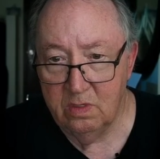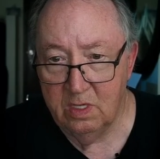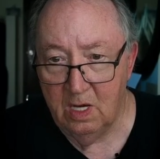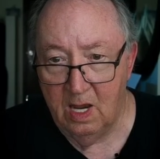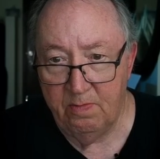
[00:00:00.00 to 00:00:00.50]

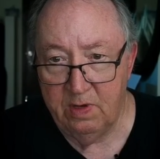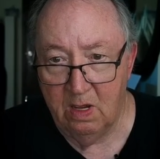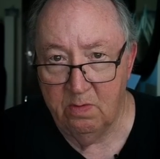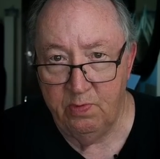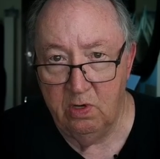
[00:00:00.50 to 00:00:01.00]
a
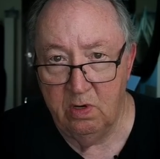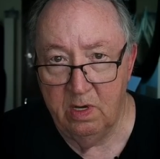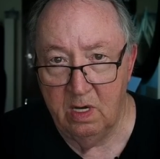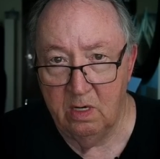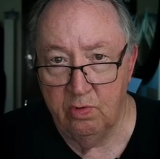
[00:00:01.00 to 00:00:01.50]
laptop computer
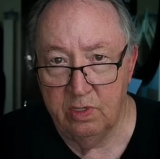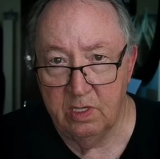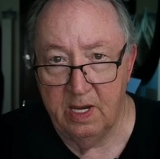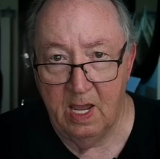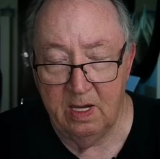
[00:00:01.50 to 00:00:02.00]
here with a
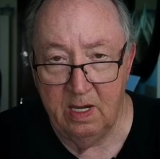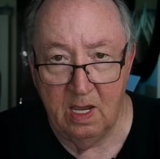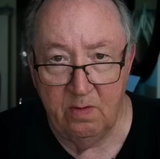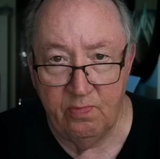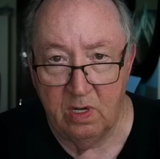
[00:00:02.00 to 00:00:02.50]

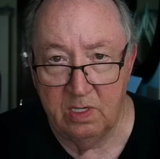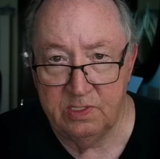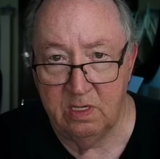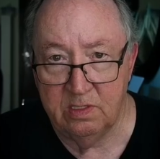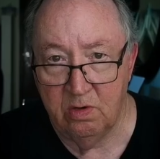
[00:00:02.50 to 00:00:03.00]
9.9
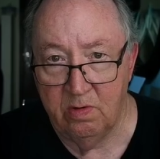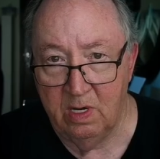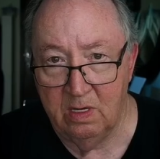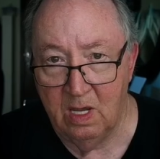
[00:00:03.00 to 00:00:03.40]
processor in it.